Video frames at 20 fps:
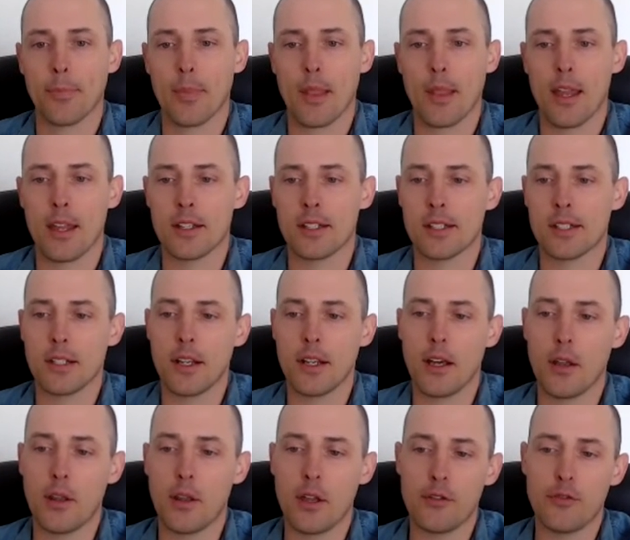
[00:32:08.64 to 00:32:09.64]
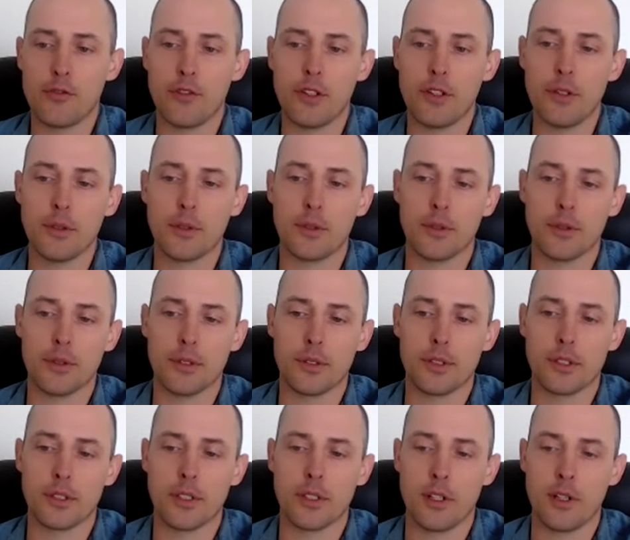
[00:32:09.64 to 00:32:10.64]
and see how that
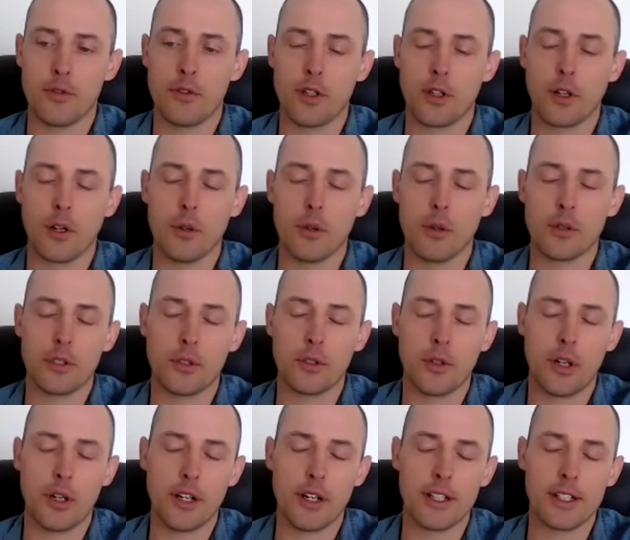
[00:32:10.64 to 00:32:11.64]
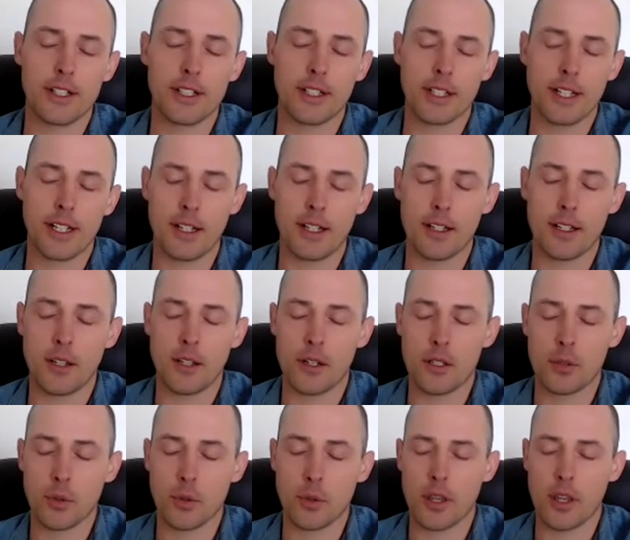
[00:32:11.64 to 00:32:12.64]
feels. If you close your eyes and get in
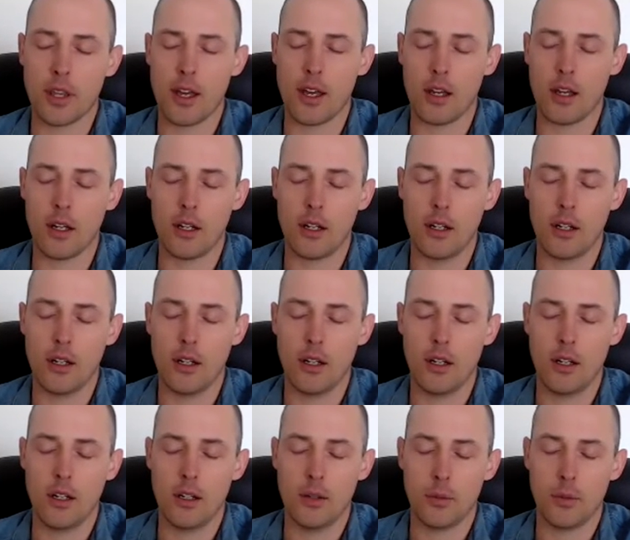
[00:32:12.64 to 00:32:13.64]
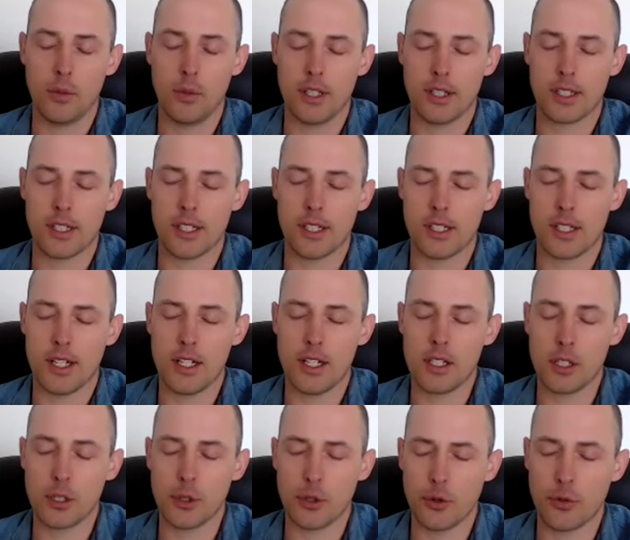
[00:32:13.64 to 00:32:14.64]
touch with that, with the
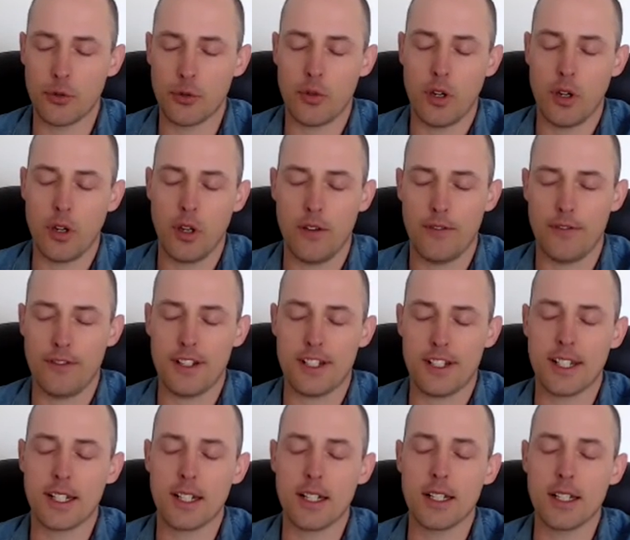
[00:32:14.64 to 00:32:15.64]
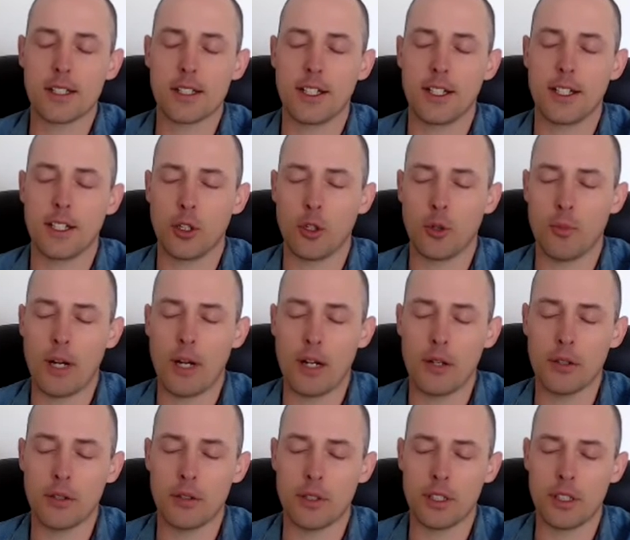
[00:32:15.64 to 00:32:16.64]
sensation of physically setting your
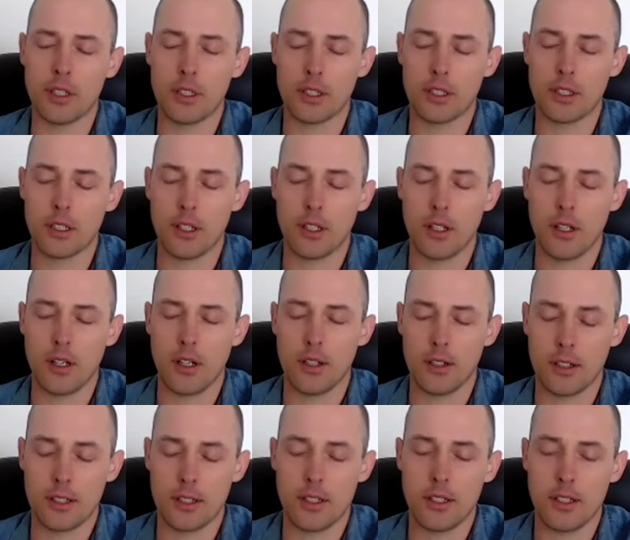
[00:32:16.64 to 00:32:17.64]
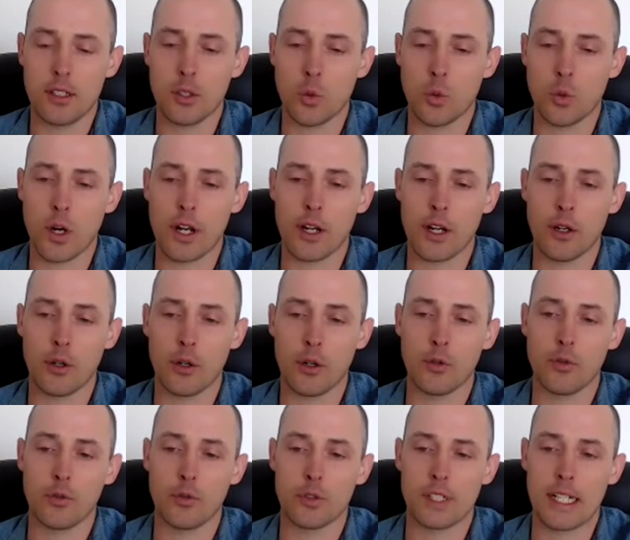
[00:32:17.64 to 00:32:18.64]
boundaries. And this is a way
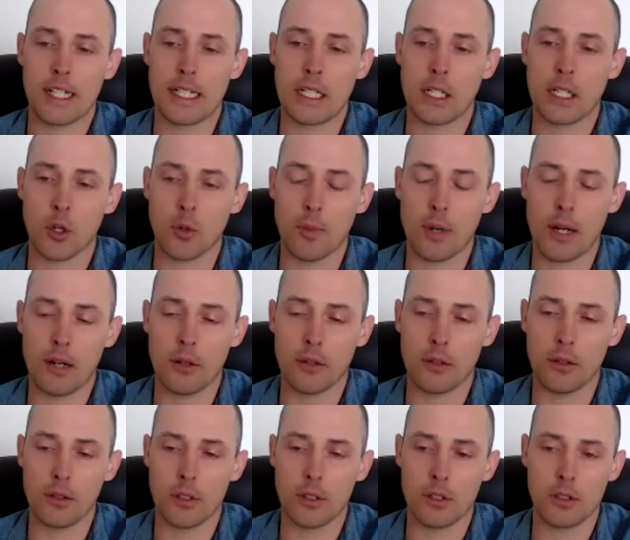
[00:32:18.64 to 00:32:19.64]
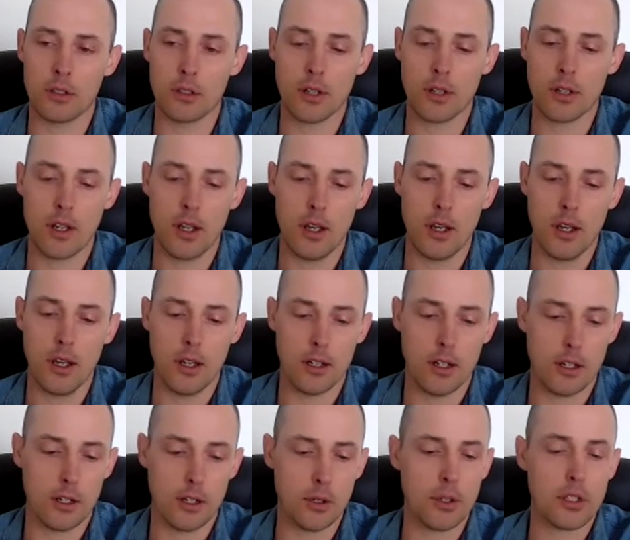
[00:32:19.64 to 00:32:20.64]
of setting your boundaries. And
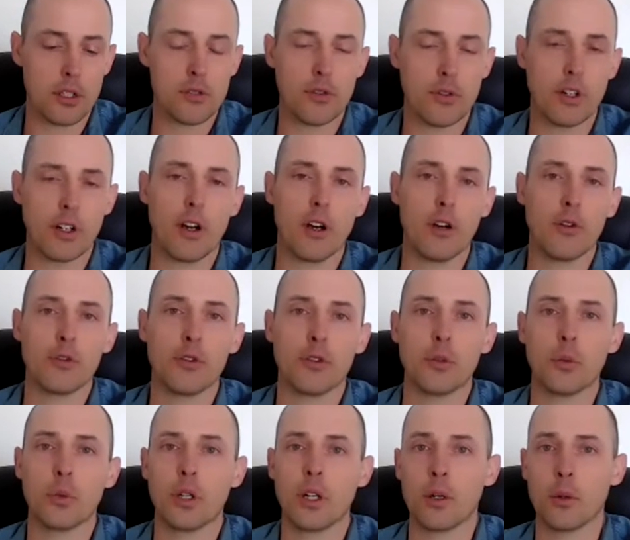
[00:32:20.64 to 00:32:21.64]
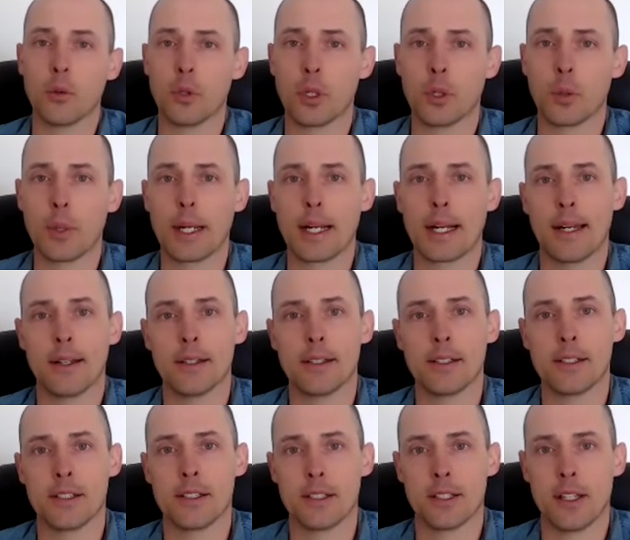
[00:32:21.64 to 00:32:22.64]
I do this very often when I work with
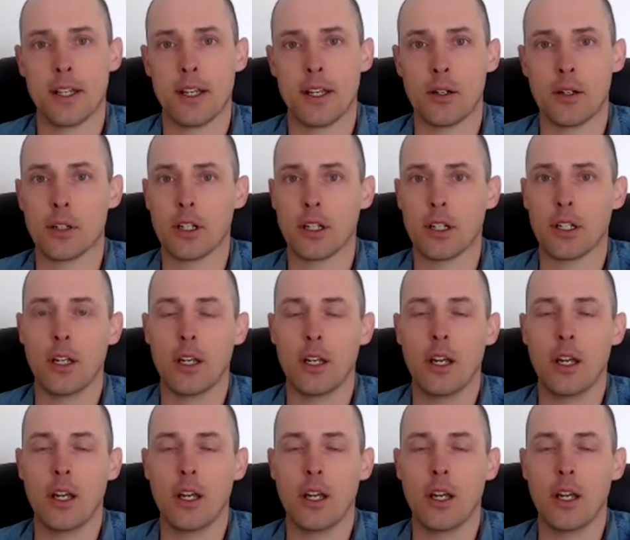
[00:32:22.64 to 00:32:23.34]
clients, that, okay,